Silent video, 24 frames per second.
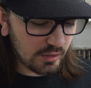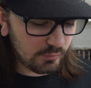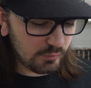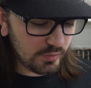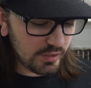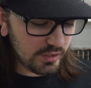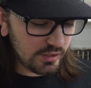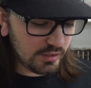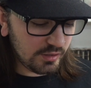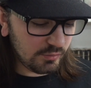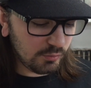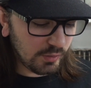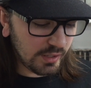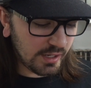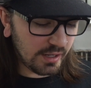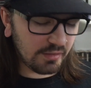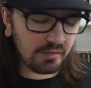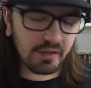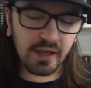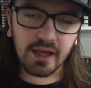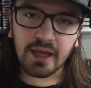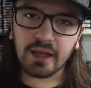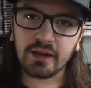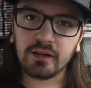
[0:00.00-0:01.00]
we went
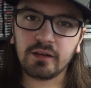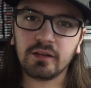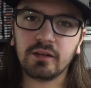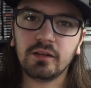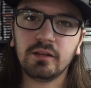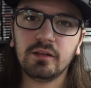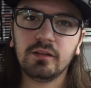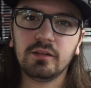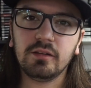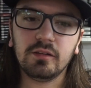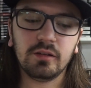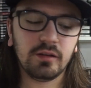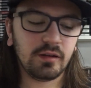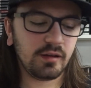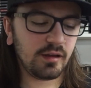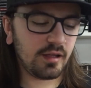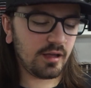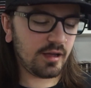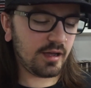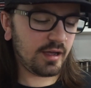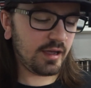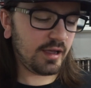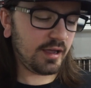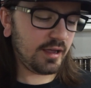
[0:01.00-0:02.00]
online
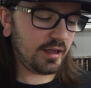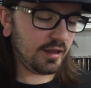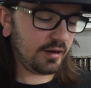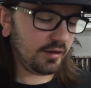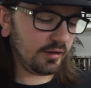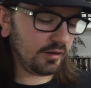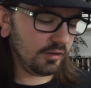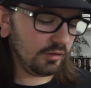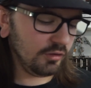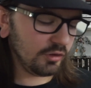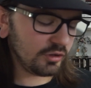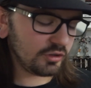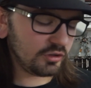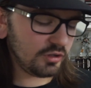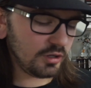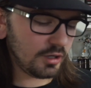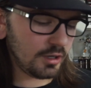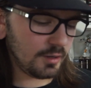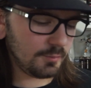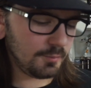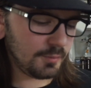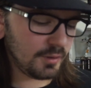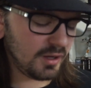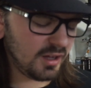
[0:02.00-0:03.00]
and looked
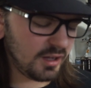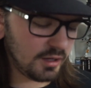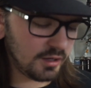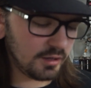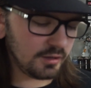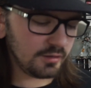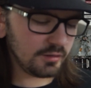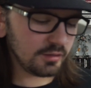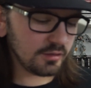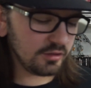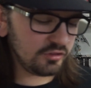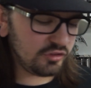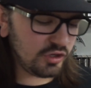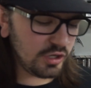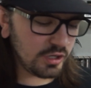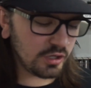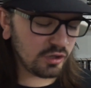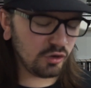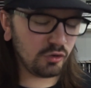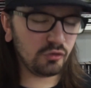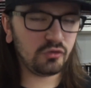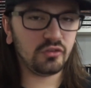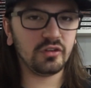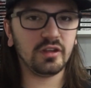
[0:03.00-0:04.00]
up the
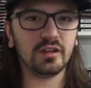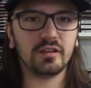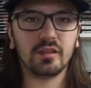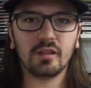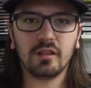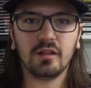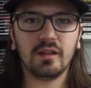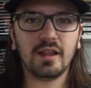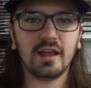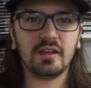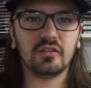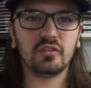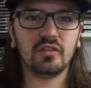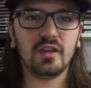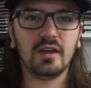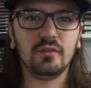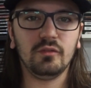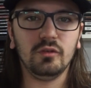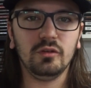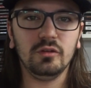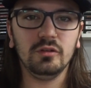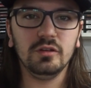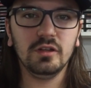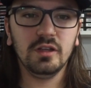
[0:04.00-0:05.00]
cheat codes to get to the last
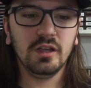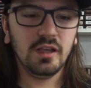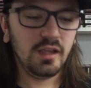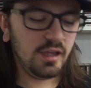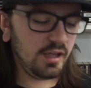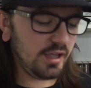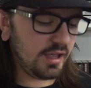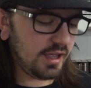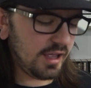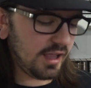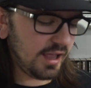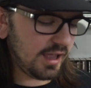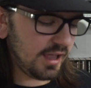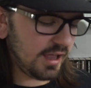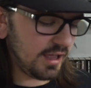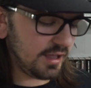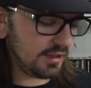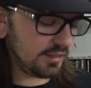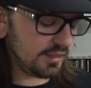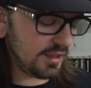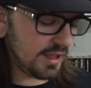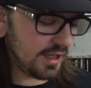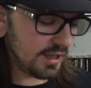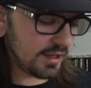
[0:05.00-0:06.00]
level,
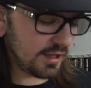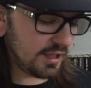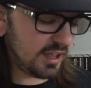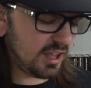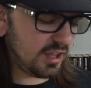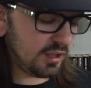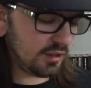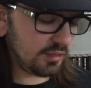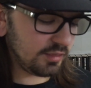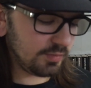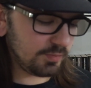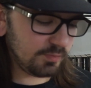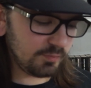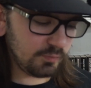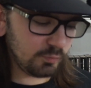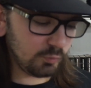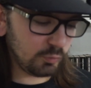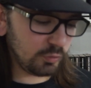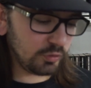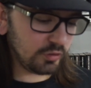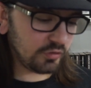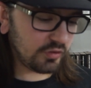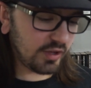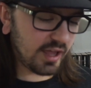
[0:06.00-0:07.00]
and that game
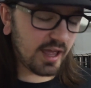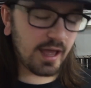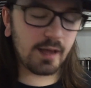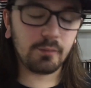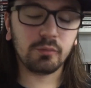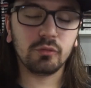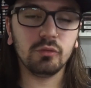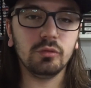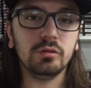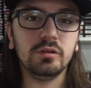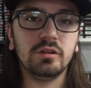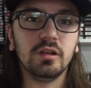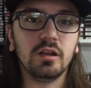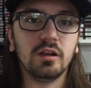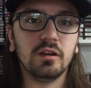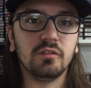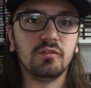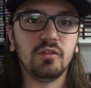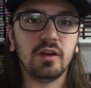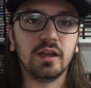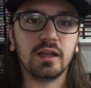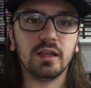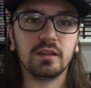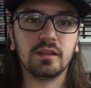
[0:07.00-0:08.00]
was absolutely
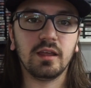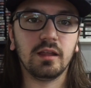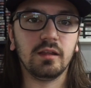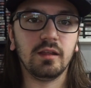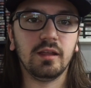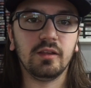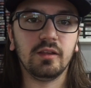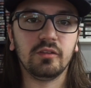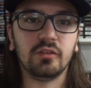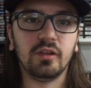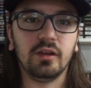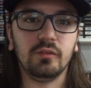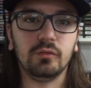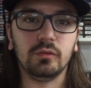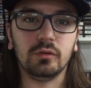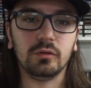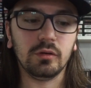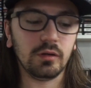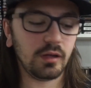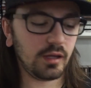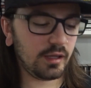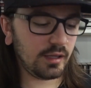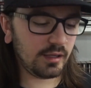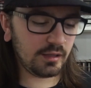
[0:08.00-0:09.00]
terrifying at that last
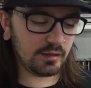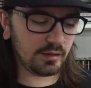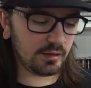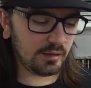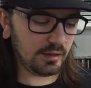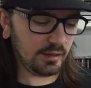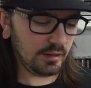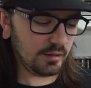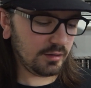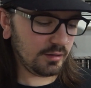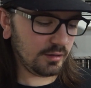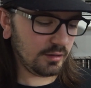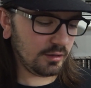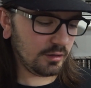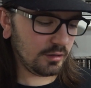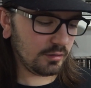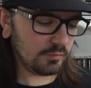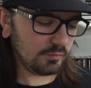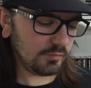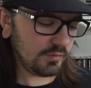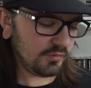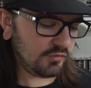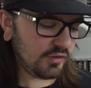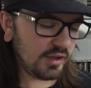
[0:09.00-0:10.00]
level.
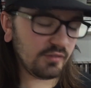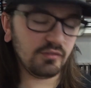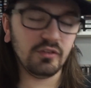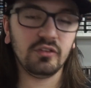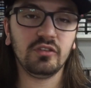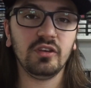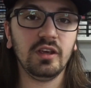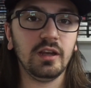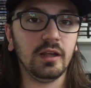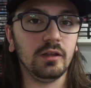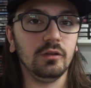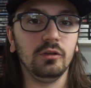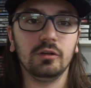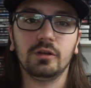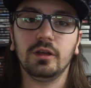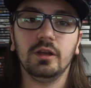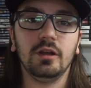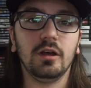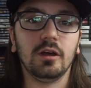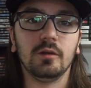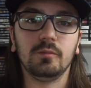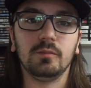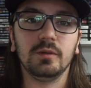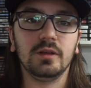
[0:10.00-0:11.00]
If you haven't seen it, look
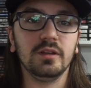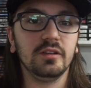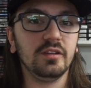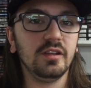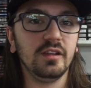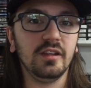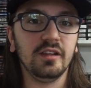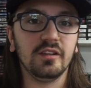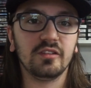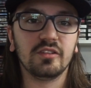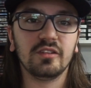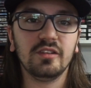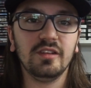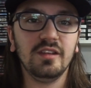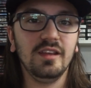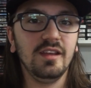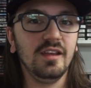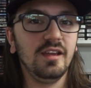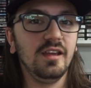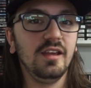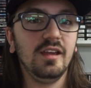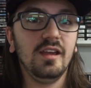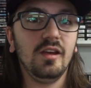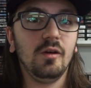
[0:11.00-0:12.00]
it up, because it is,
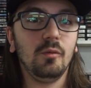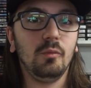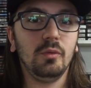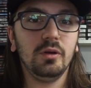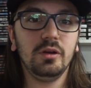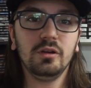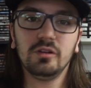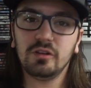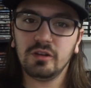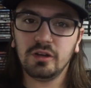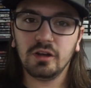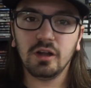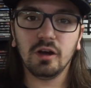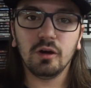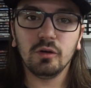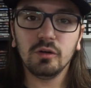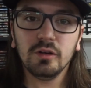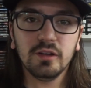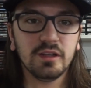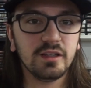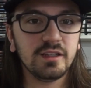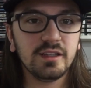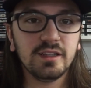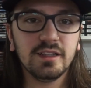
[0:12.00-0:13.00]
when you're, you know,
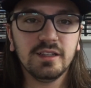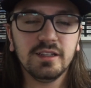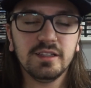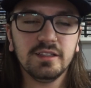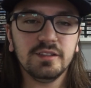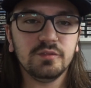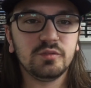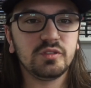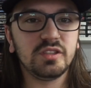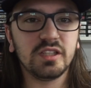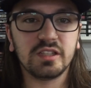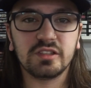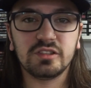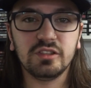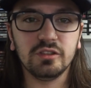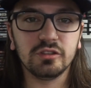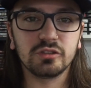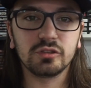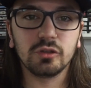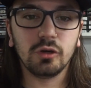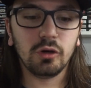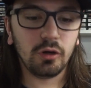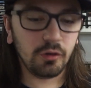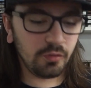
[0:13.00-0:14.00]
6
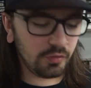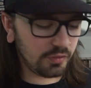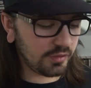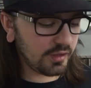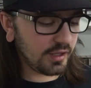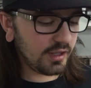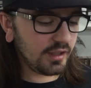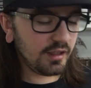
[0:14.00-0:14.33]
years old,